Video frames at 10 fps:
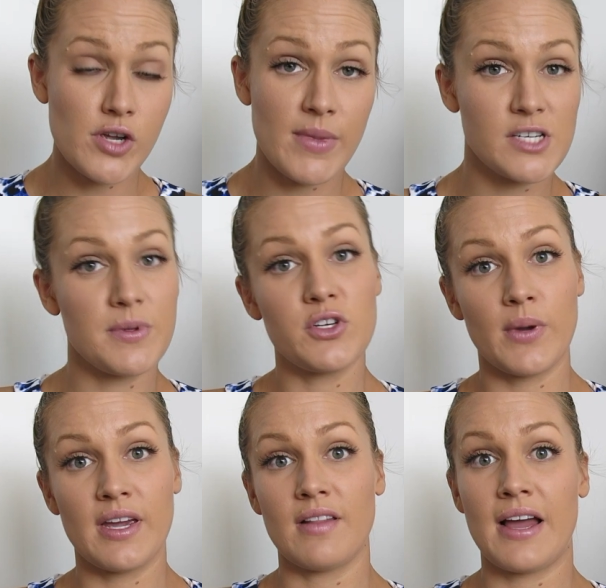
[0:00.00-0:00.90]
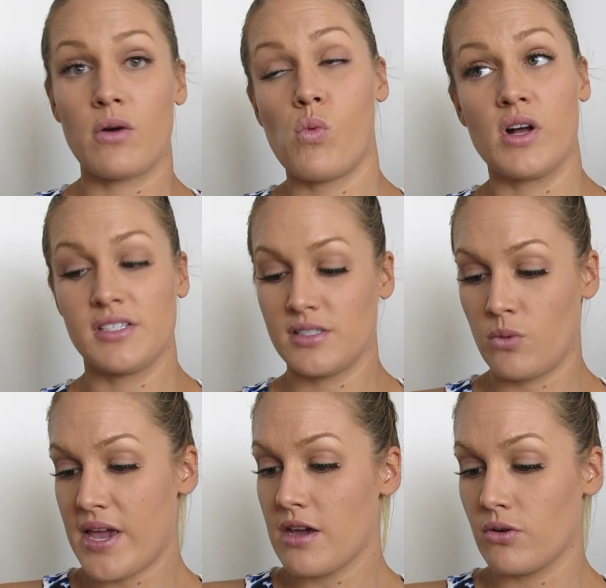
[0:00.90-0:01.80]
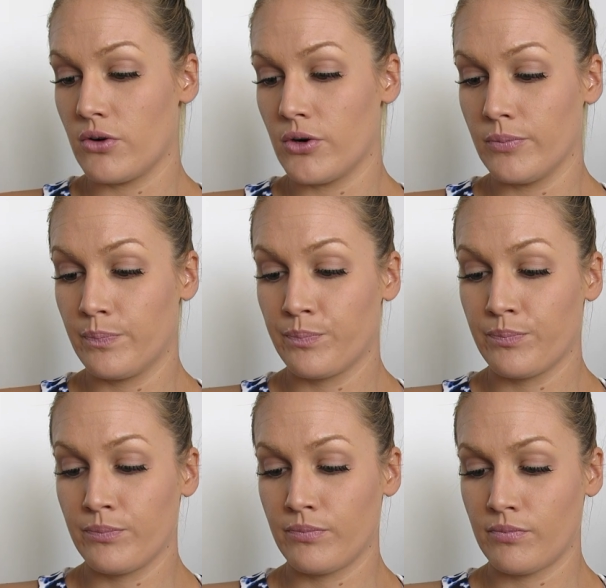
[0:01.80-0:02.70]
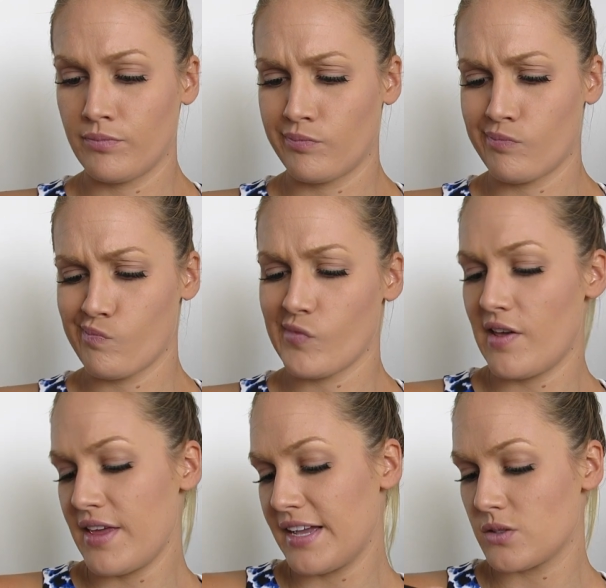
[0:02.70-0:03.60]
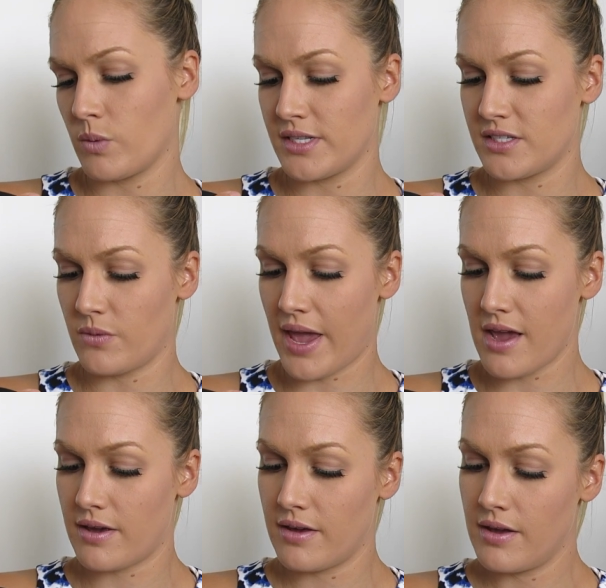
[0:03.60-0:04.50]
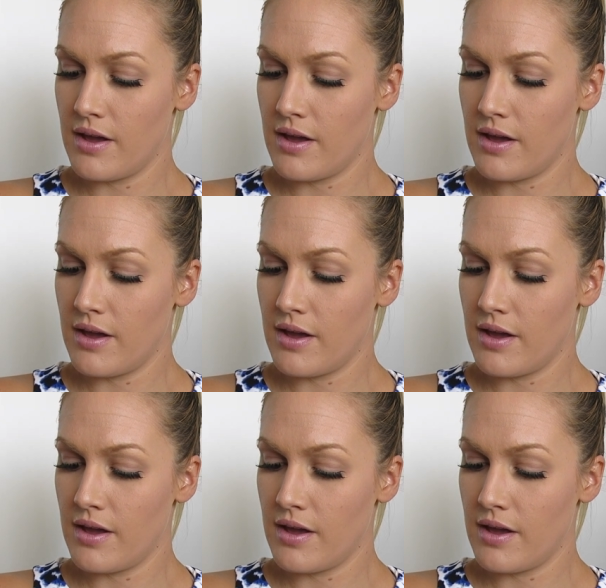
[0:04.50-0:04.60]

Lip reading: You're meant to be doing it like once a week, or I think it's once a week.